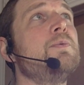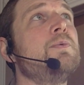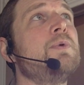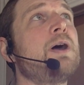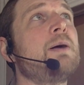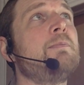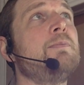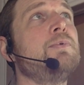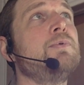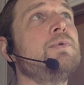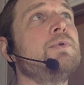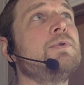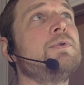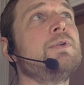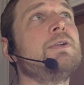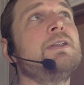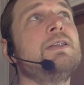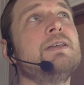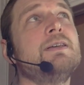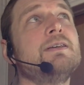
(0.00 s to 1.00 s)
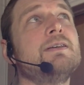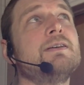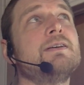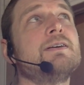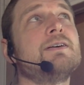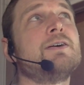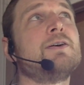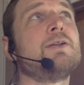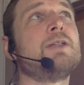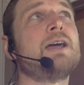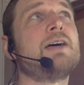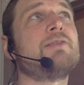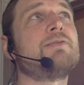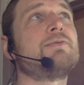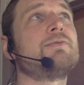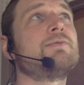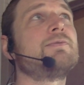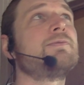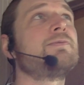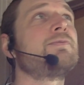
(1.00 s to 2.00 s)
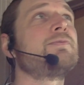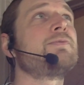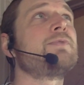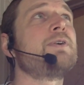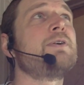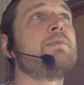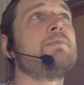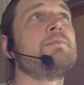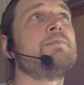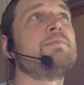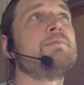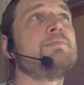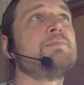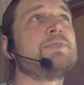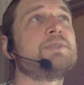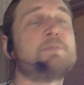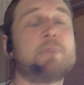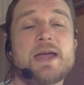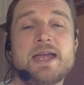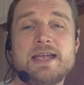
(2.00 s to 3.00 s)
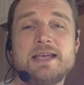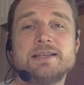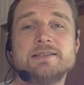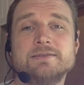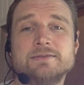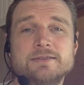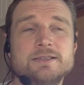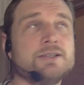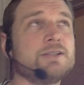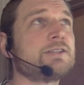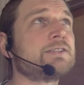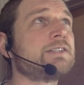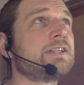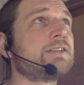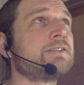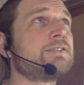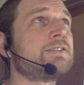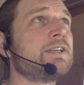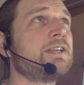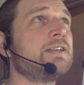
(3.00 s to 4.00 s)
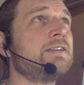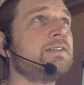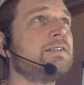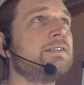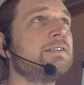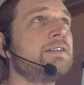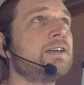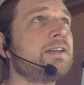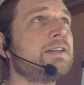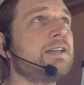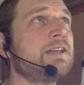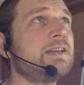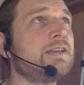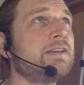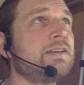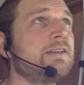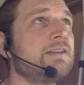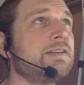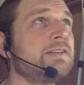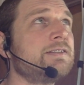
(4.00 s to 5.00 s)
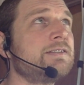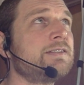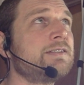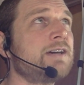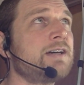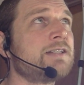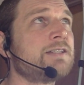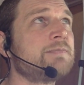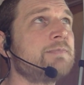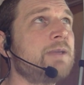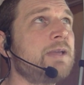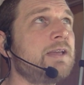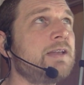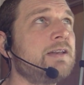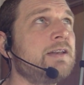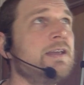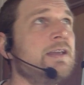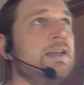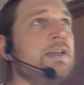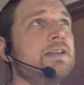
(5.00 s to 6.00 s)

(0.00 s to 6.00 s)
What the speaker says: Rabul, Olaf from Spain. It looks like you're saying "Donde está Spain?"